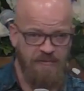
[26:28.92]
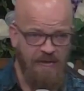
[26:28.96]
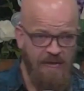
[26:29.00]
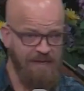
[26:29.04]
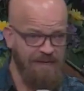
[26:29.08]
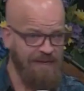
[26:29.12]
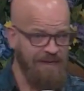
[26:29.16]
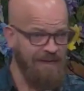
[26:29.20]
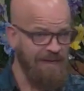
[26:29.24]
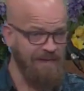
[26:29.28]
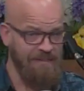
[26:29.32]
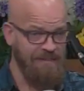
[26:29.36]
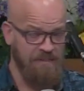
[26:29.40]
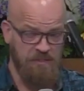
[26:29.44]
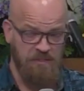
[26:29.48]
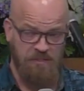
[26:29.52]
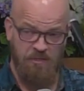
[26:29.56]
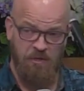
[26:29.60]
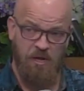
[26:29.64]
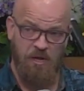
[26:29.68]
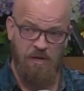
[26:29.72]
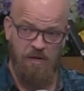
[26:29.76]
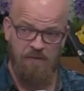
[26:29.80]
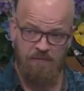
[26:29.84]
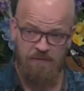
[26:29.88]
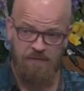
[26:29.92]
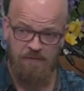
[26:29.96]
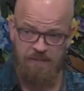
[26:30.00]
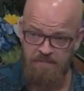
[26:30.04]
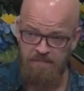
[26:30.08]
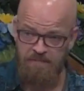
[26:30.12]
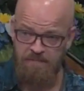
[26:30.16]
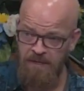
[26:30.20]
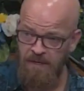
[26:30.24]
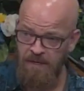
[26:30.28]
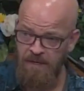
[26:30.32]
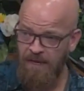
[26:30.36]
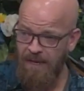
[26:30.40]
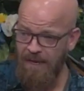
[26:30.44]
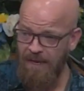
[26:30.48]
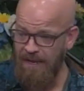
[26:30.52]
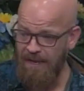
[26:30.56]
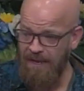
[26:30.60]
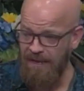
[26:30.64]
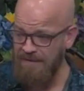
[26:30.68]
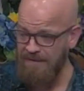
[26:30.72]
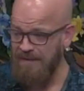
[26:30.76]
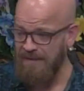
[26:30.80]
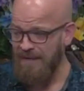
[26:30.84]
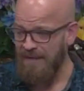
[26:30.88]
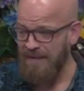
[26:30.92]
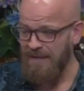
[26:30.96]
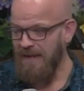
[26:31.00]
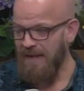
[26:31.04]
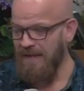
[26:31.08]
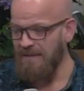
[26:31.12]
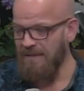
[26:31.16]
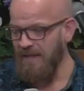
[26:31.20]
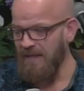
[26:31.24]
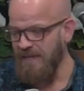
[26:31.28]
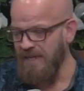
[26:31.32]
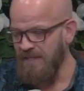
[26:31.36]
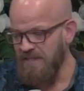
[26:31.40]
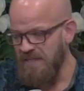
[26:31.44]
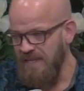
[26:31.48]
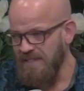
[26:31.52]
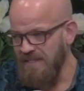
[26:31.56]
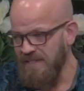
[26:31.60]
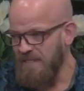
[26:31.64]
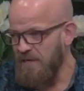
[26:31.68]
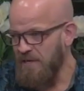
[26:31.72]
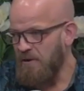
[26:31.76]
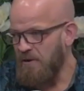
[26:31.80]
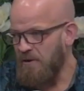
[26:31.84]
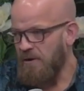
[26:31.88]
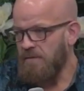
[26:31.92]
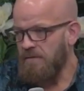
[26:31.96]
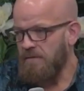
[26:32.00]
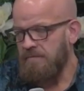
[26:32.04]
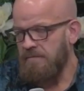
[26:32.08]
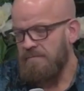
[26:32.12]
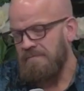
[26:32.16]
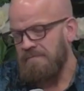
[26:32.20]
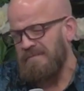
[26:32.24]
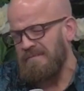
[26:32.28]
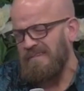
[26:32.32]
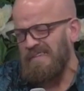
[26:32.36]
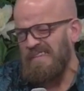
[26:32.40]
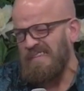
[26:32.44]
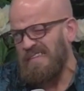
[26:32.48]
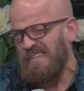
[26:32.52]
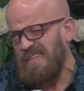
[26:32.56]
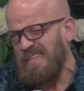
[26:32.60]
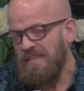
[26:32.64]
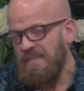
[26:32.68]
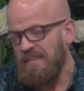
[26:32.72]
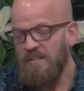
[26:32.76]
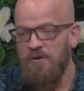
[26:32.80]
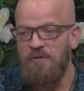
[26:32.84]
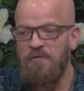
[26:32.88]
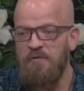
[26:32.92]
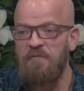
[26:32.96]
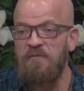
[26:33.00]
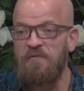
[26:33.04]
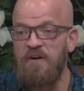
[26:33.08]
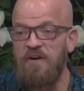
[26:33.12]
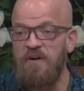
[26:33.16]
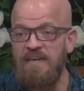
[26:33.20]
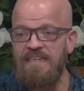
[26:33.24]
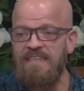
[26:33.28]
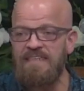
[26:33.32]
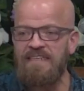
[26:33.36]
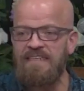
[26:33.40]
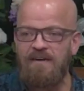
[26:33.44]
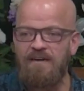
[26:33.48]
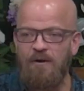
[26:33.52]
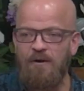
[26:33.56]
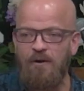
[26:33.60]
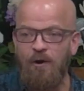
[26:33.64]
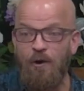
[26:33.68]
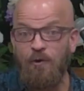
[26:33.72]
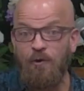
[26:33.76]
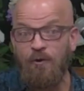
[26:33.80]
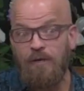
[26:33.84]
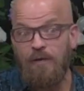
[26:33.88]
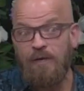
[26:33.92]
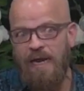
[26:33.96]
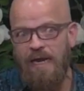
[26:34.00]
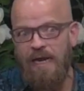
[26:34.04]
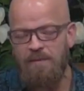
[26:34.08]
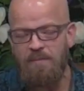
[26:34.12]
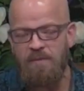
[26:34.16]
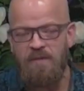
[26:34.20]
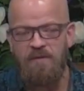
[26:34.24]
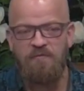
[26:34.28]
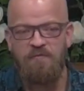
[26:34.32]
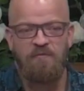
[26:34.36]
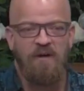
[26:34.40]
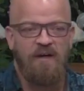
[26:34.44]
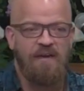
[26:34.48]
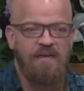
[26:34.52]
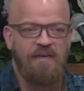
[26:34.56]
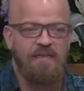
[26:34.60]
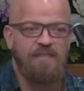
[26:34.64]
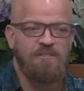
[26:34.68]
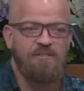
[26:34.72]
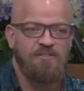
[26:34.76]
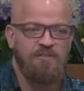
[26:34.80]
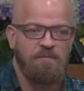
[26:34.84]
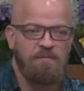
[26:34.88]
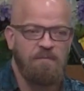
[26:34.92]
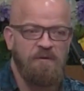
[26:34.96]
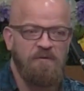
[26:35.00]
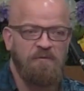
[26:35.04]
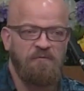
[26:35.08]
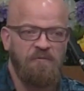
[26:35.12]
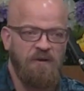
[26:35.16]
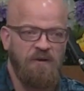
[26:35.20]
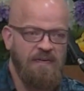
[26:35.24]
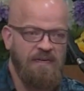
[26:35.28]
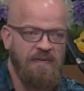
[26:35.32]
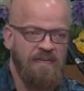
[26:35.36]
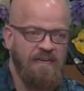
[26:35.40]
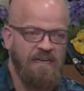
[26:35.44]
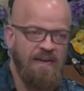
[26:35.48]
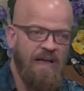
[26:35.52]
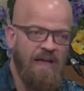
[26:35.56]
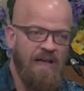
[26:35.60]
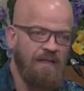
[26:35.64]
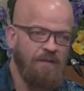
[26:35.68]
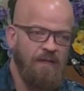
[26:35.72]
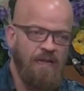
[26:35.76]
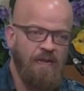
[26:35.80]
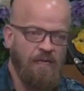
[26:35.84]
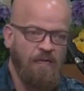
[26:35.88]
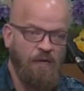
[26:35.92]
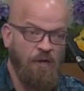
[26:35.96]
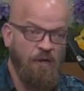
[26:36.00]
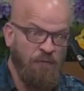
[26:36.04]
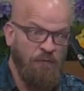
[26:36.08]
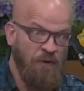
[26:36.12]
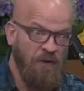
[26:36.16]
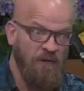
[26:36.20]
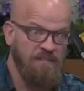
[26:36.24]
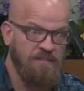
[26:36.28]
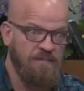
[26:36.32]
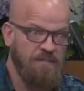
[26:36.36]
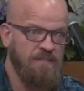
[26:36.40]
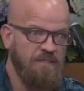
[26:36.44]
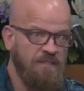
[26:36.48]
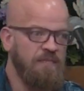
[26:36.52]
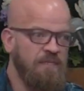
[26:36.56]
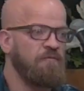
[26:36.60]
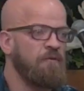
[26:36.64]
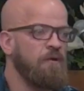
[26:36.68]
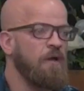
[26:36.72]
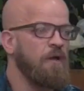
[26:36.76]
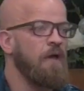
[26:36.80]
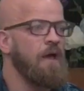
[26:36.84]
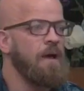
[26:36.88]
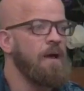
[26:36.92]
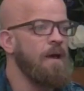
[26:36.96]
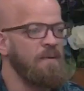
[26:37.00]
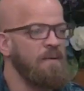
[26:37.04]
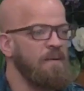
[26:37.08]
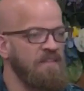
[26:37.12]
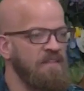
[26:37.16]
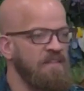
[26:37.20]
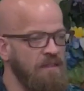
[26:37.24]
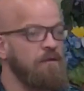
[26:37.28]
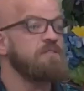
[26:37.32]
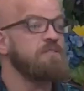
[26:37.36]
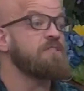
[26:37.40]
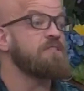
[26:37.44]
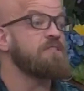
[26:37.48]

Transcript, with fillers: gotten kind of soft, and and like things that are a little funny, that are okay to be funny, should be funny and not like offensive. But then there are